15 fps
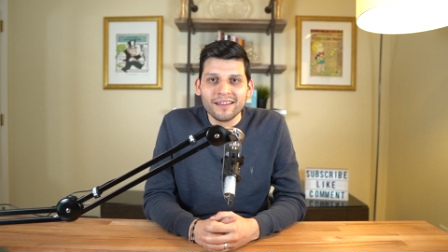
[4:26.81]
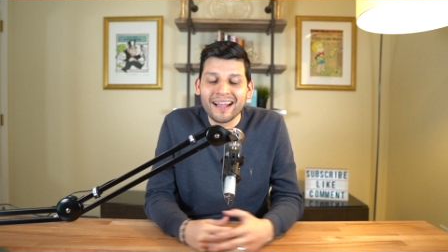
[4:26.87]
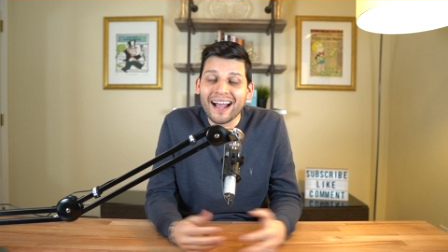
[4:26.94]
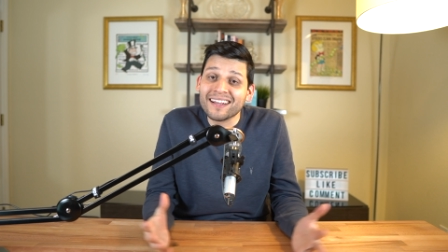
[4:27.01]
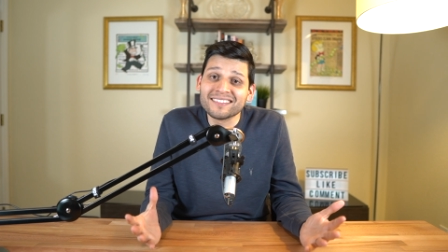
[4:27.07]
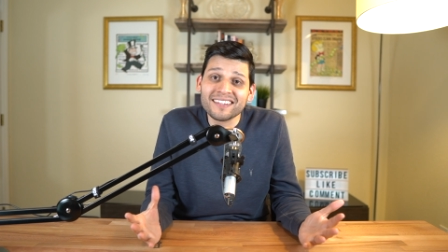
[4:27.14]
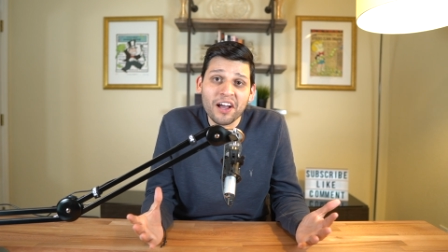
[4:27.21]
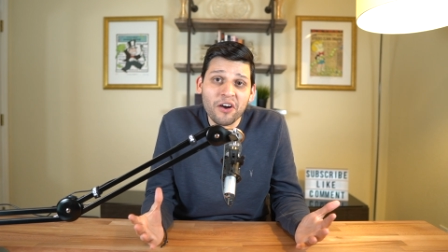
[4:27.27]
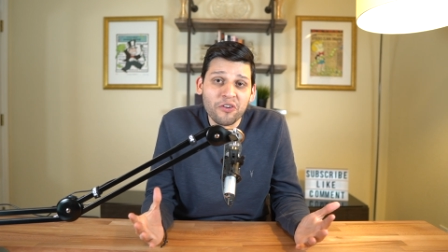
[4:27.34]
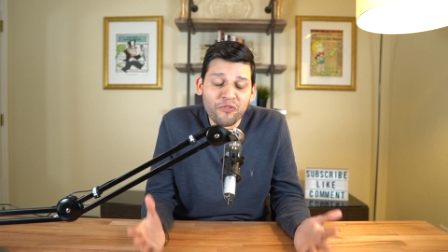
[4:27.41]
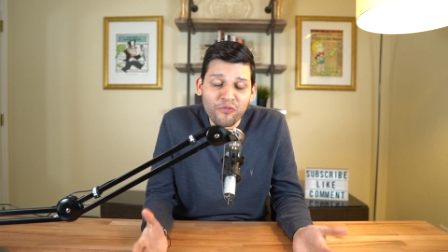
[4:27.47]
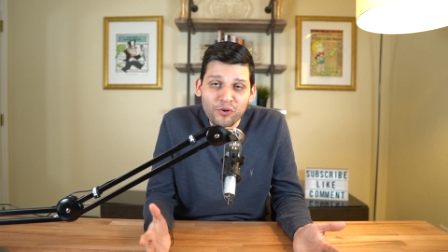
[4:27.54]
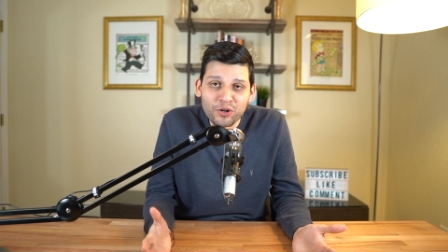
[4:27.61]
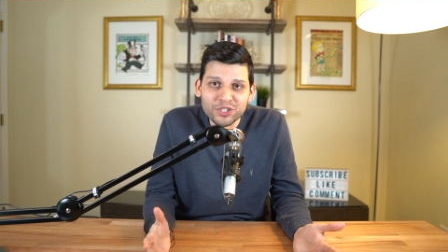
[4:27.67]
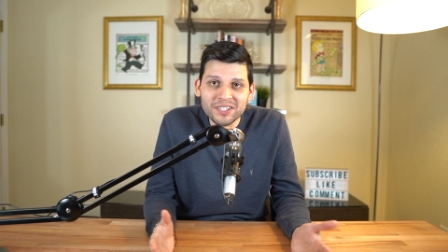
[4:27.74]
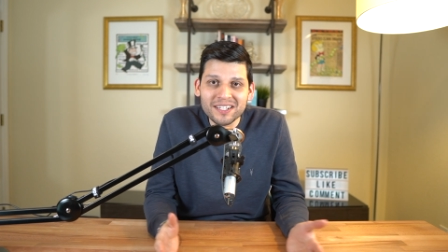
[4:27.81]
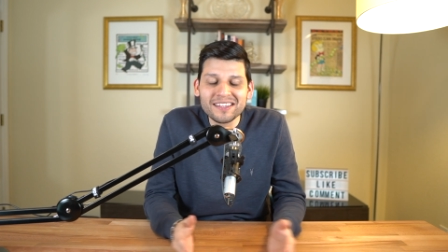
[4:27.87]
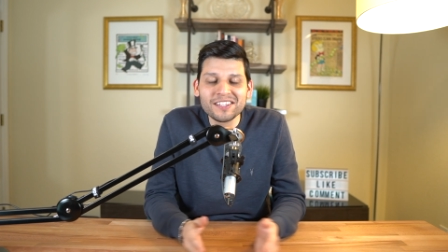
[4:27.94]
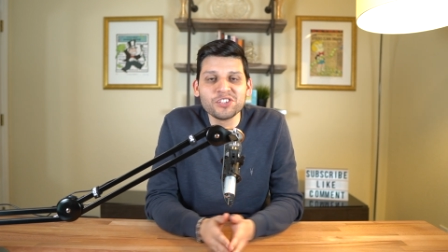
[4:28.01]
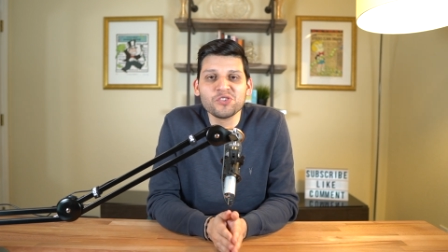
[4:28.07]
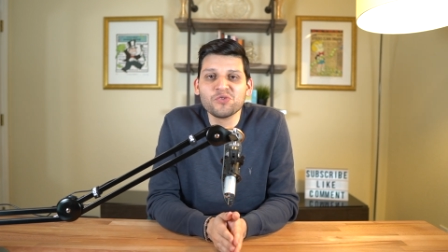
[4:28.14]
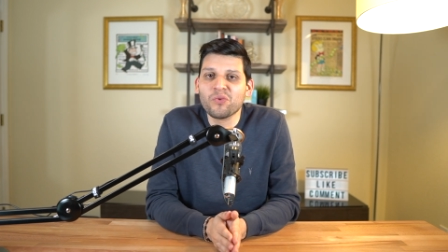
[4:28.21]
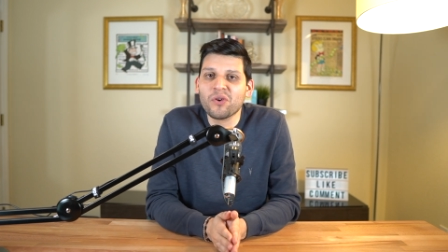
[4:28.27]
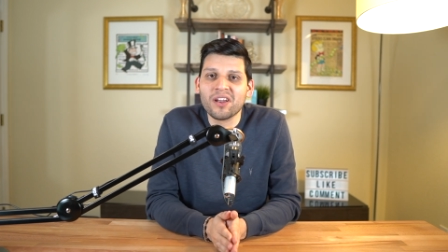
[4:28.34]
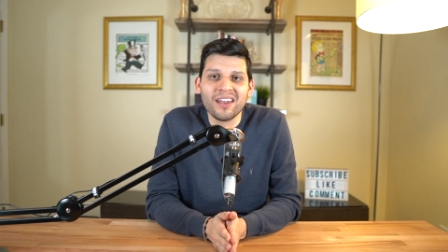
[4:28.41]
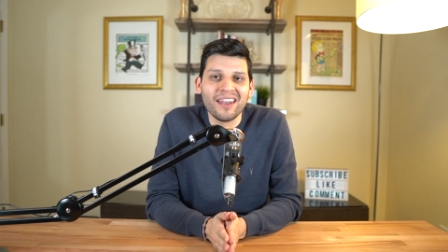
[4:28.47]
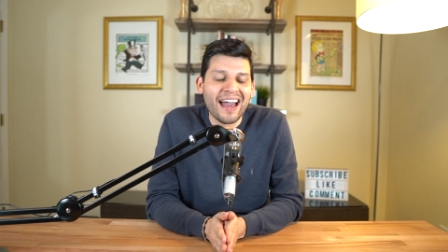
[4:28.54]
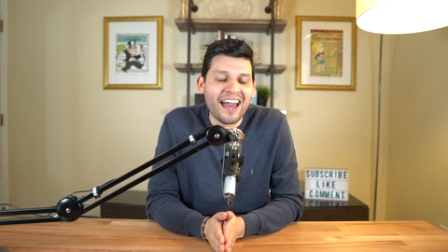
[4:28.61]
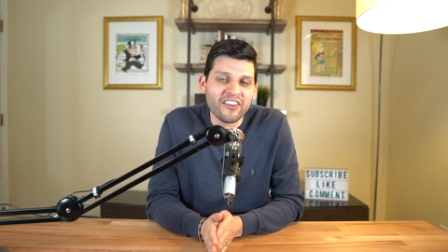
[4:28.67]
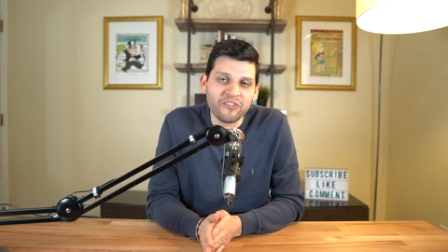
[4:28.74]
Guys, now unfortunately, this is where a
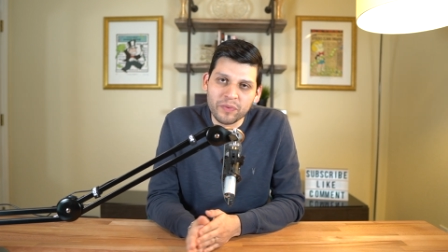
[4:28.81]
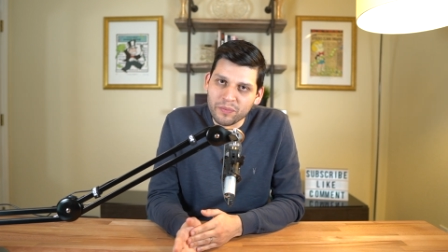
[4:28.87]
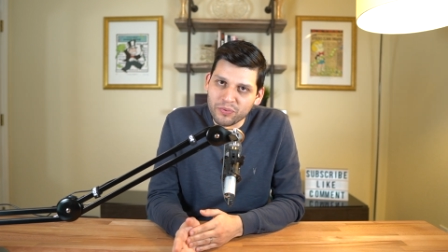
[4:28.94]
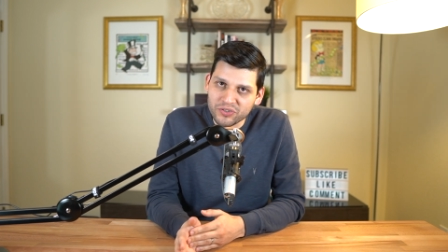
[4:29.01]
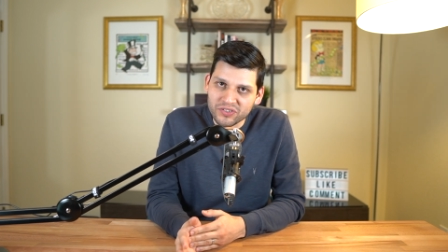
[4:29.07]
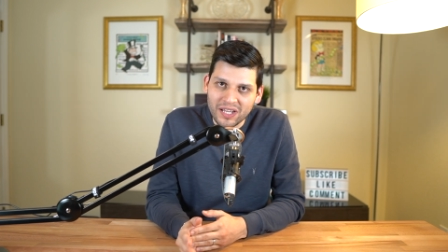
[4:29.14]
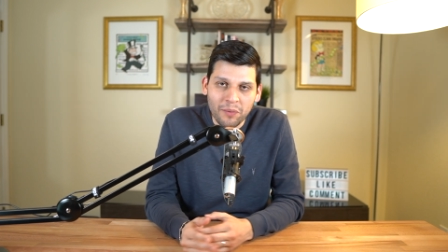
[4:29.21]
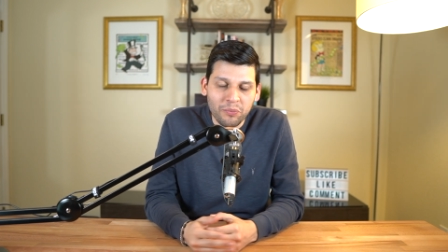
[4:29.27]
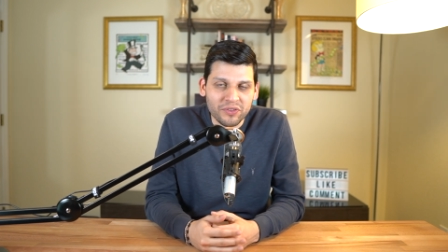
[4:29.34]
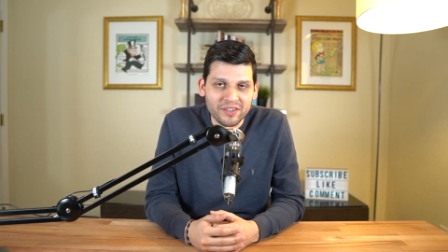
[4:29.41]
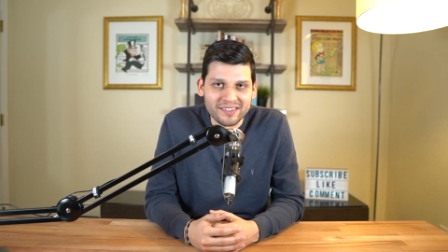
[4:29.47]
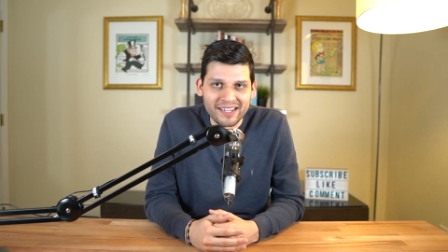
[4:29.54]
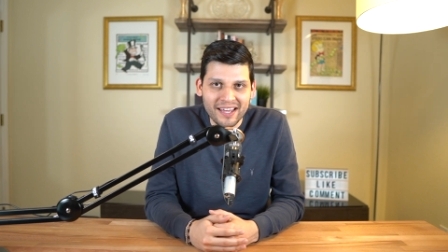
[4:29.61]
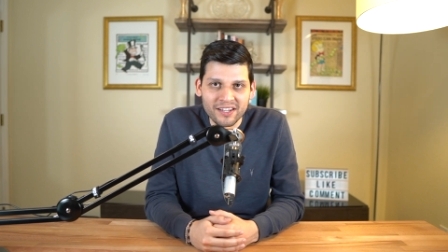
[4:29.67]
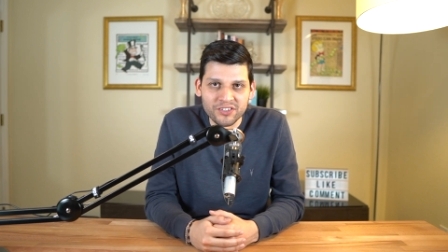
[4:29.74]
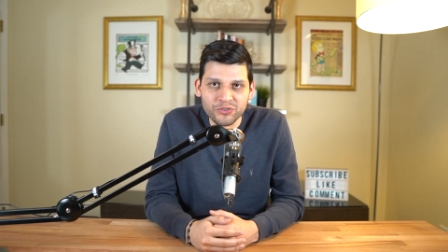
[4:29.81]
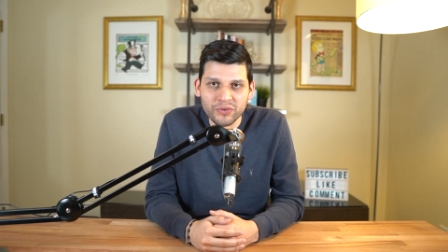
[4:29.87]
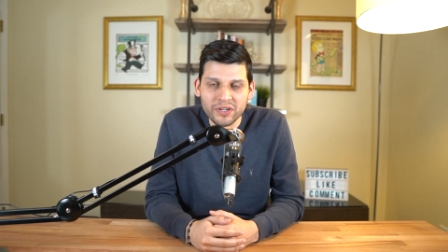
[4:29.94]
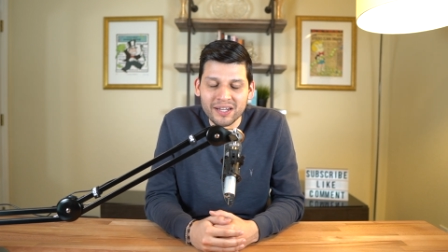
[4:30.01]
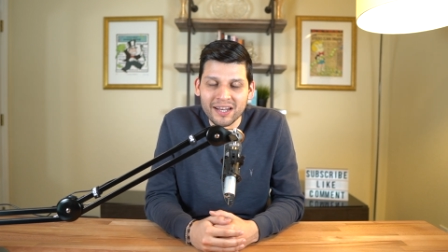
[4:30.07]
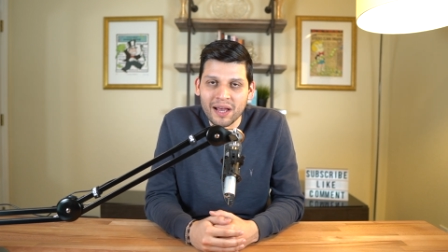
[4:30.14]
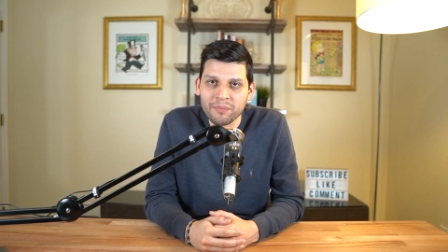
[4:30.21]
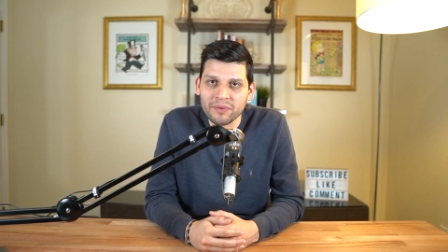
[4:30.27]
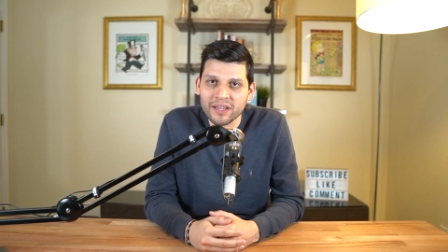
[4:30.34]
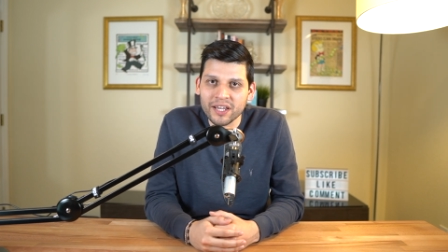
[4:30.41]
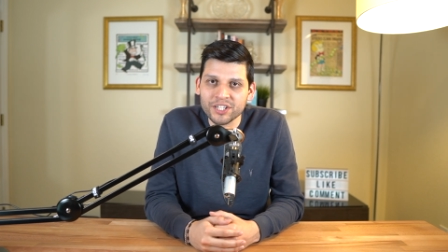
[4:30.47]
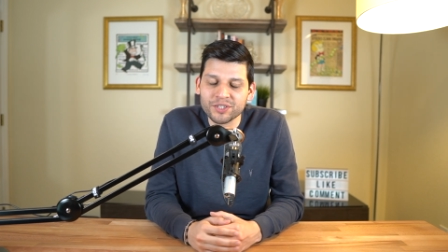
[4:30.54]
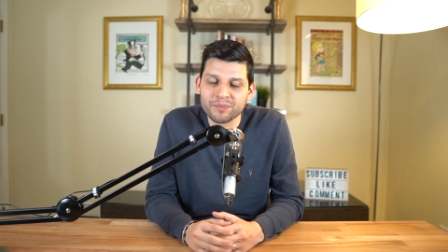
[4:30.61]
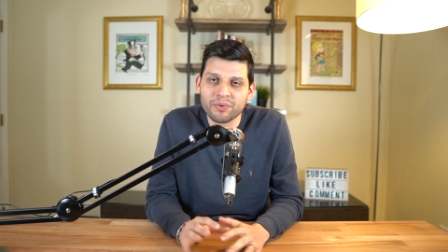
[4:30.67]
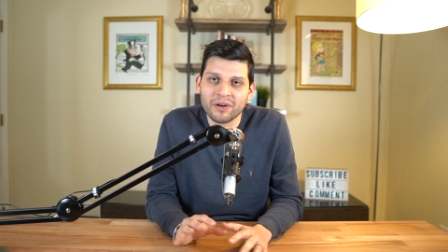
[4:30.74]
lot of people stop with the tenant screening
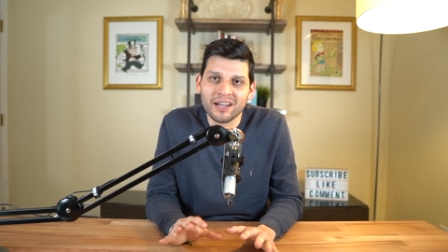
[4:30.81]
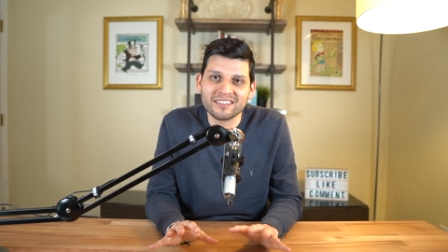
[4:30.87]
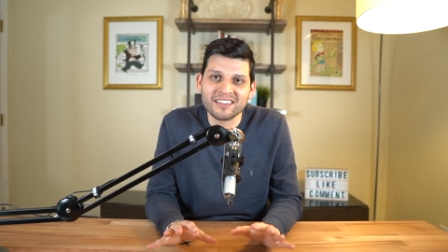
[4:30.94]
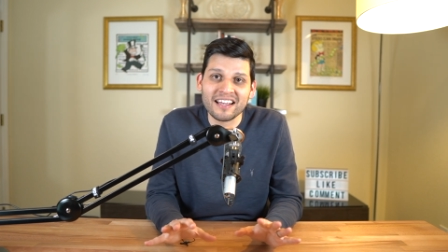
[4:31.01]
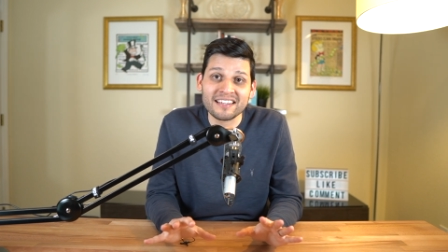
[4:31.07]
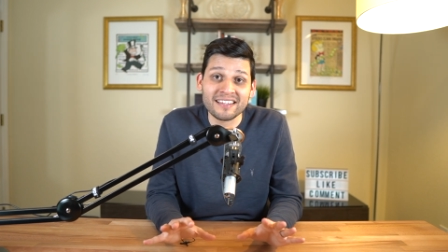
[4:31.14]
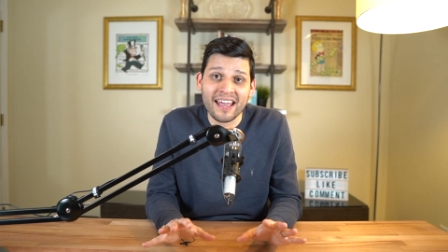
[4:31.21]
application process,